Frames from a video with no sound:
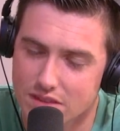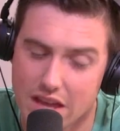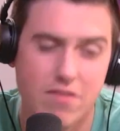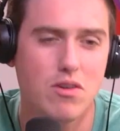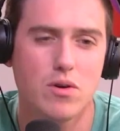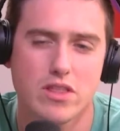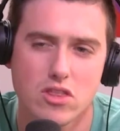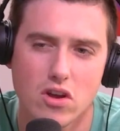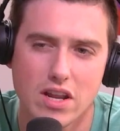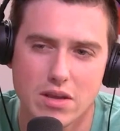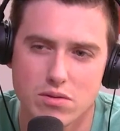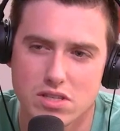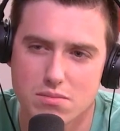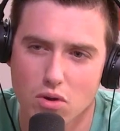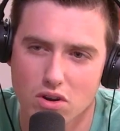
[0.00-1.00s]
Everyone thought he
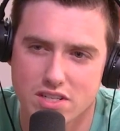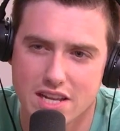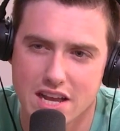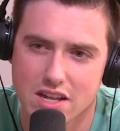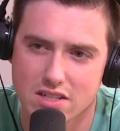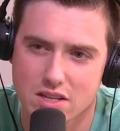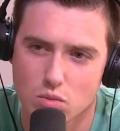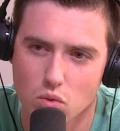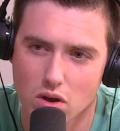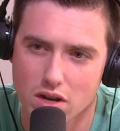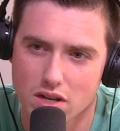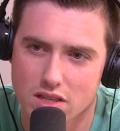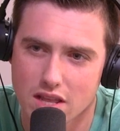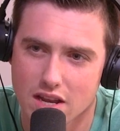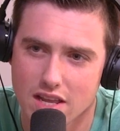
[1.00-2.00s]
was the more talented
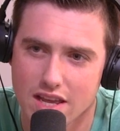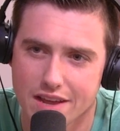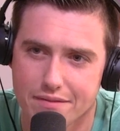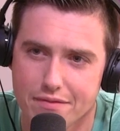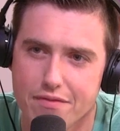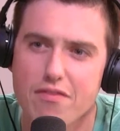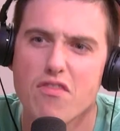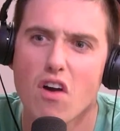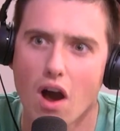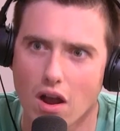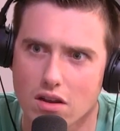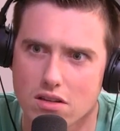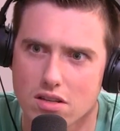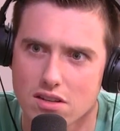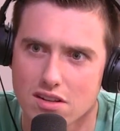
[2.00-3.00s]
one, and then he got fucked.